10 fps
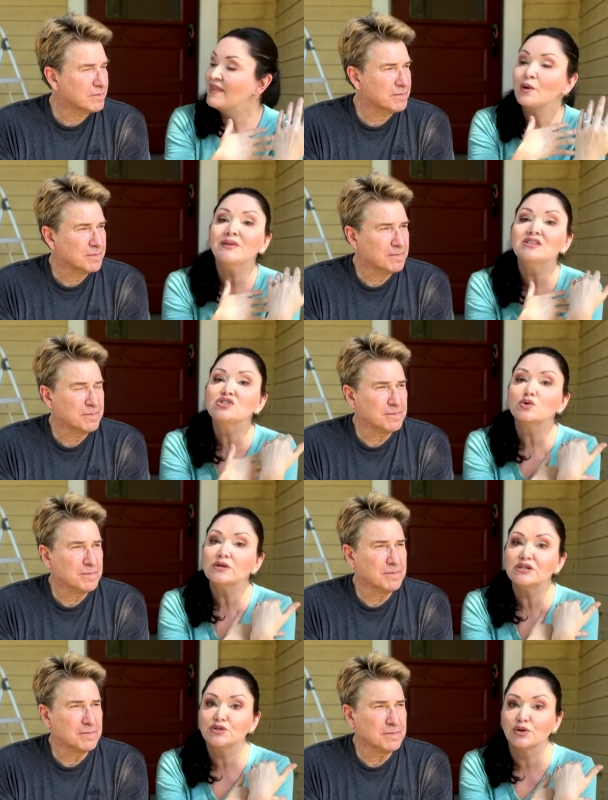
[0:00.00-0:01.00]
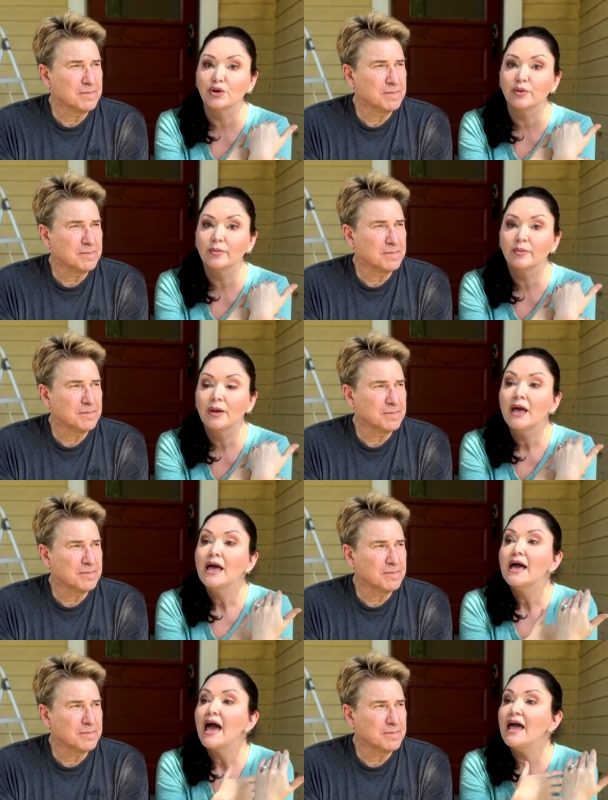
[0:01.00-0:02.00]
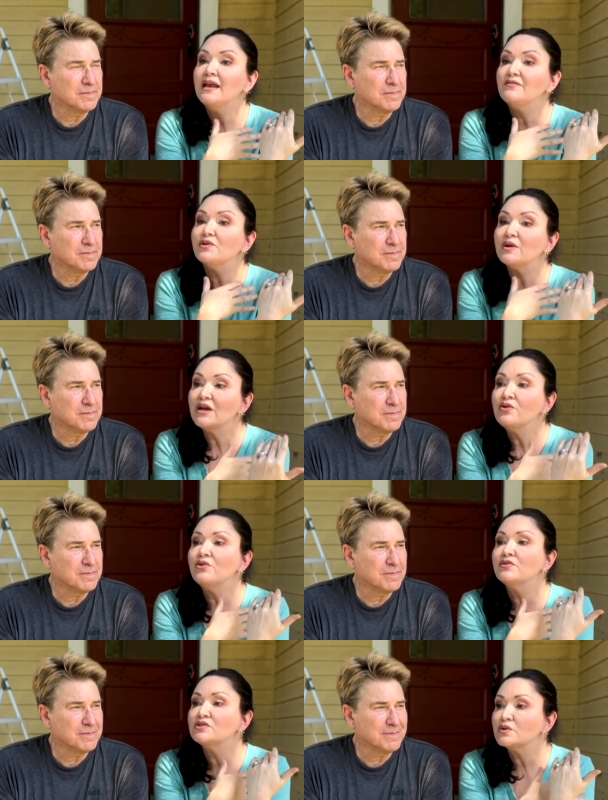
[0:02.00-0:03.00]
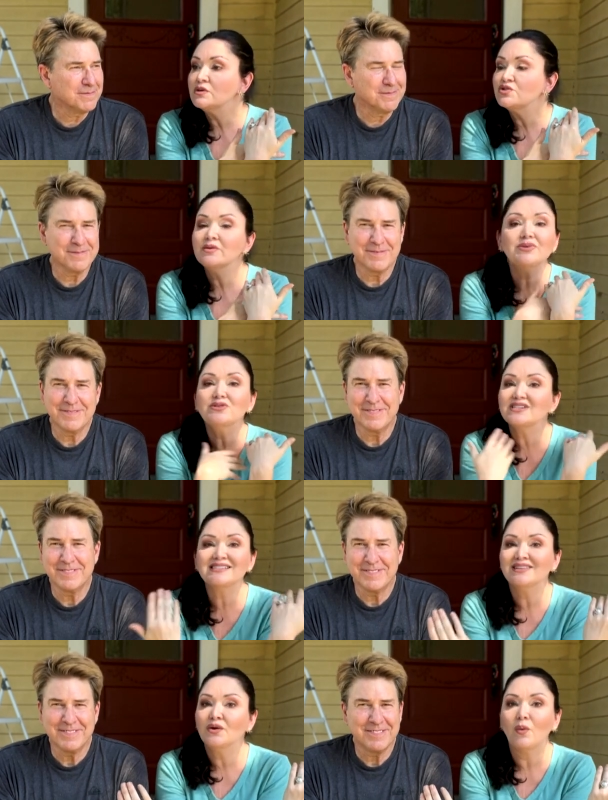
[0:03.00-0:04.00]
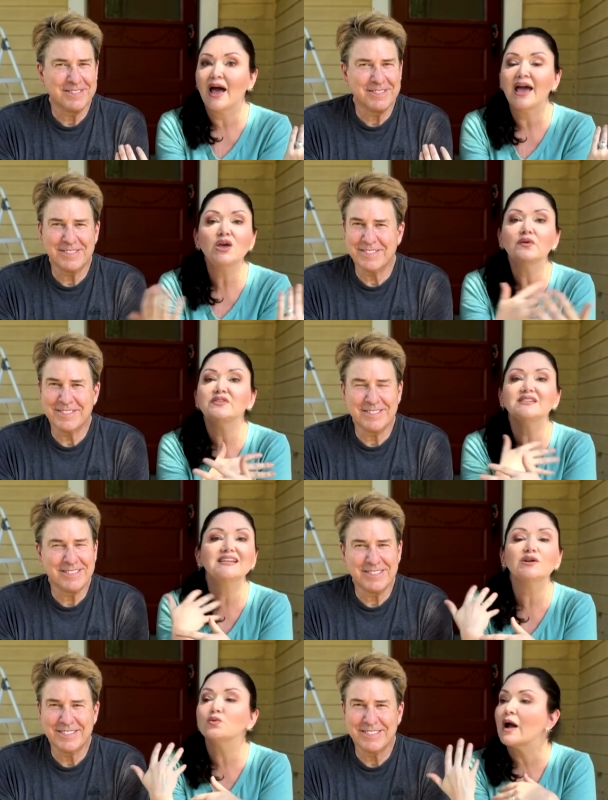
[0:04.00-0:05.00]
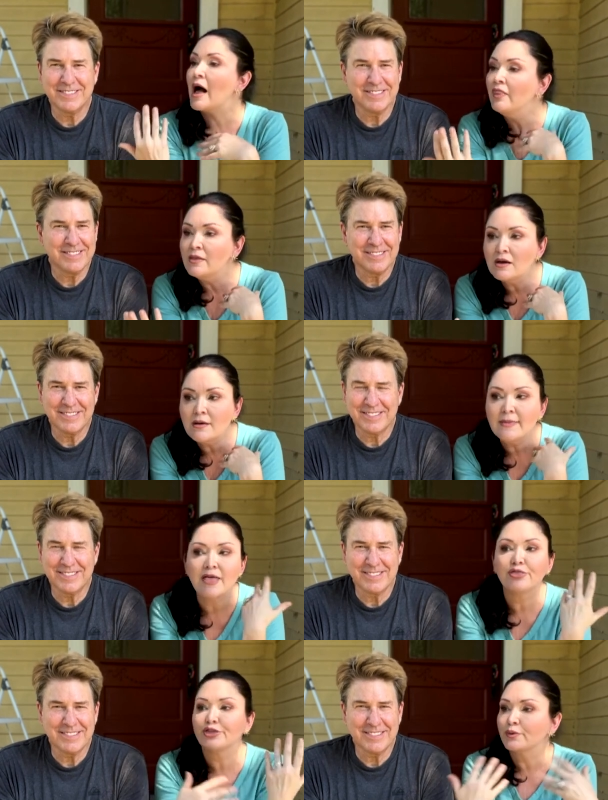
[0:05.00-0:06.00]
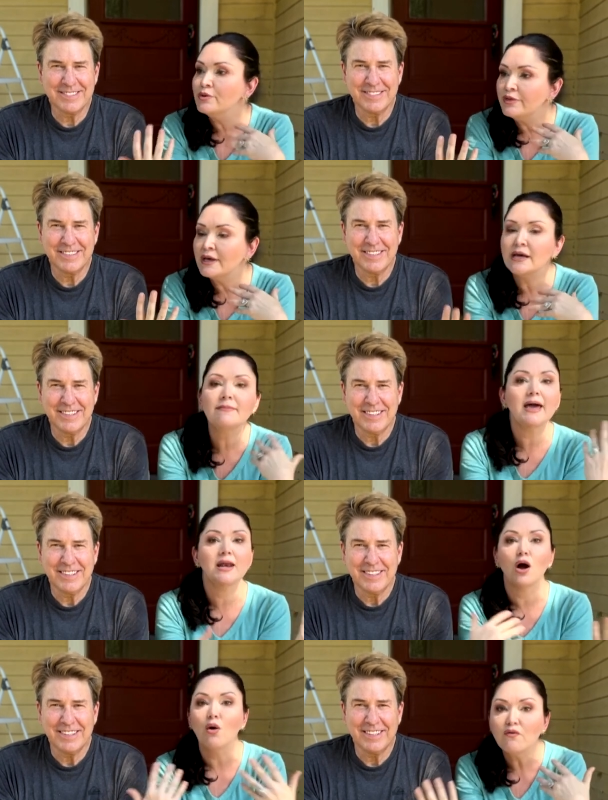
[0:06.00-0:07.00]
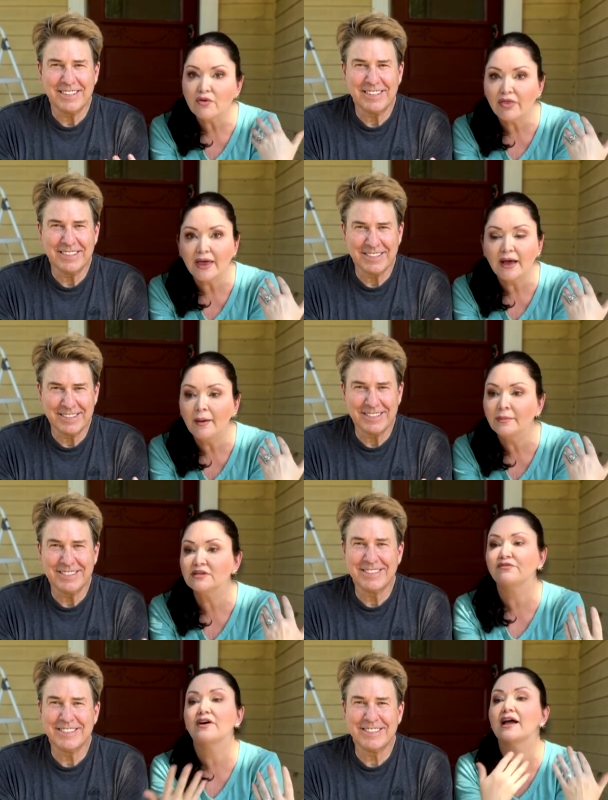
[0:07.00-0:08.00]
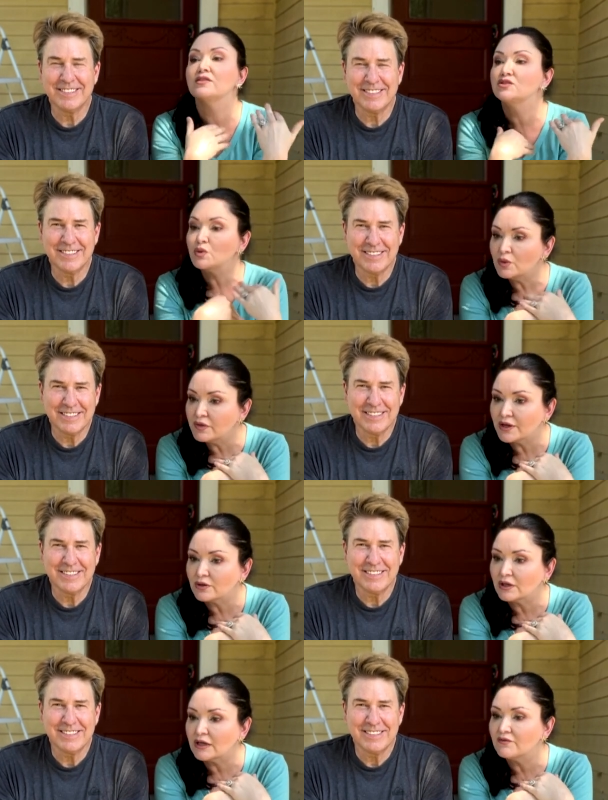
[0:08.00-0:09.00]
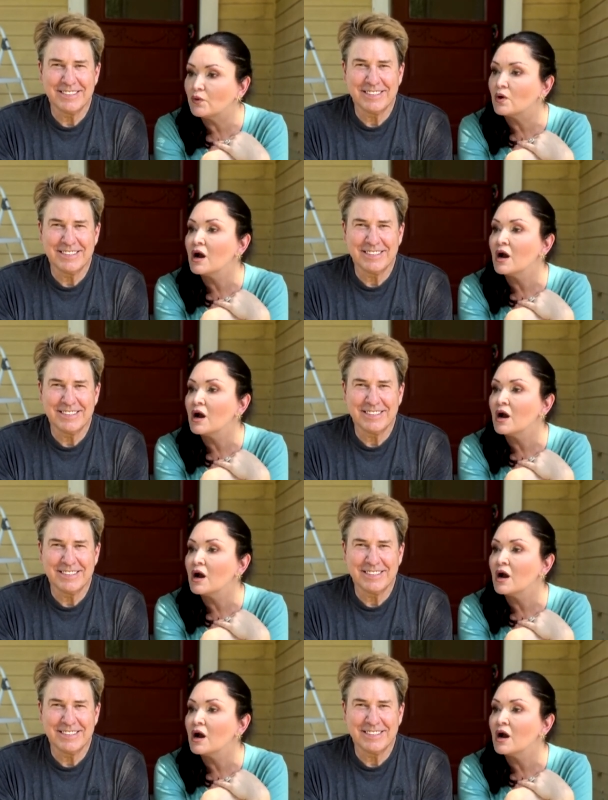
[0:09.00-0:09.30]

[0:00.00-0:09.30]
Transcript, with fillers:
Speaker 1: they're in the storage room. And if they're here, they're in the storage room, they're just in the way. You have to dig around them and through them and over them to find the tool that you're looking for.